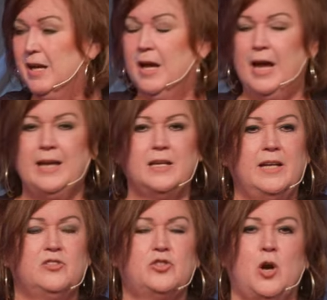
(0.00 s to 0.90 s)
And,
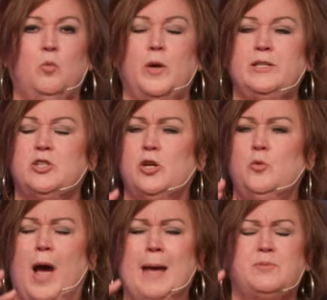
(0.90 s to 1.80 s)
and so we
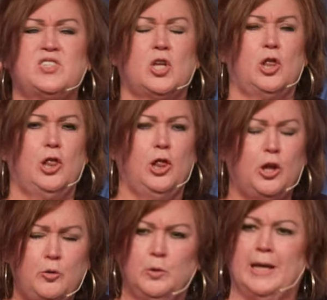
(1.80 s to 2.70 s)
do
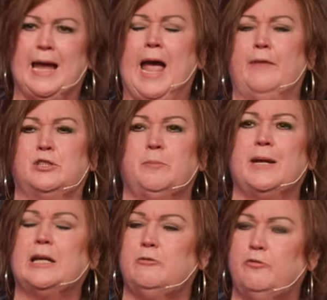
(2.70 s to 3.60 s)
absolutely have to be
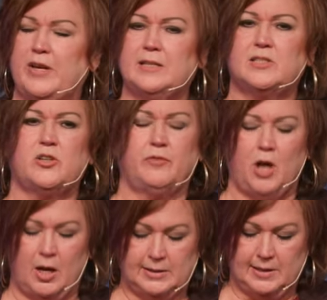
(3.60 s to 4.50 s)
convinced of
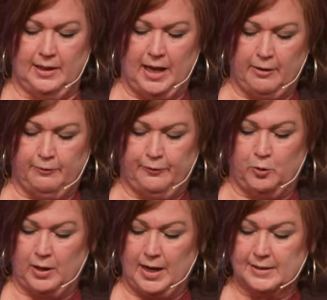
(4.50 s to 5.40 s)
God's love
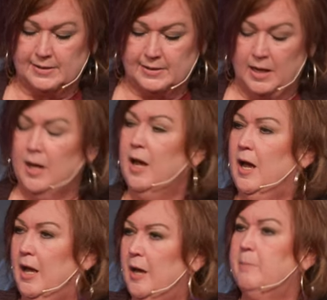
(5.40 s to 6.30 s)
for us.
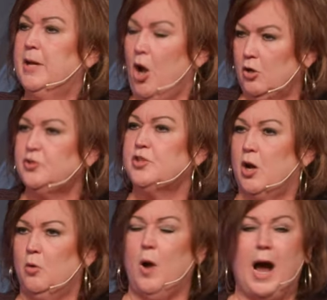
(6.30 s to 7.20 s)
Uh, but
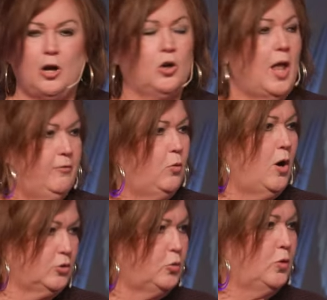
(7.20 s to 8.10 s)
also, our love
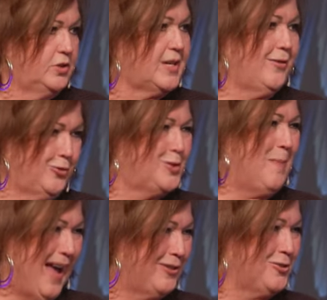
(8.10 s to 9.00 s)
walk towards others
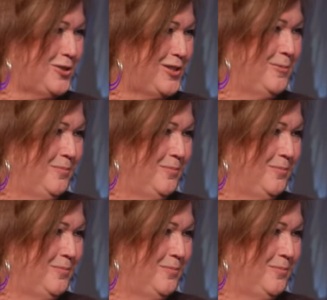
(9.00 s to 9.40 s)
matters.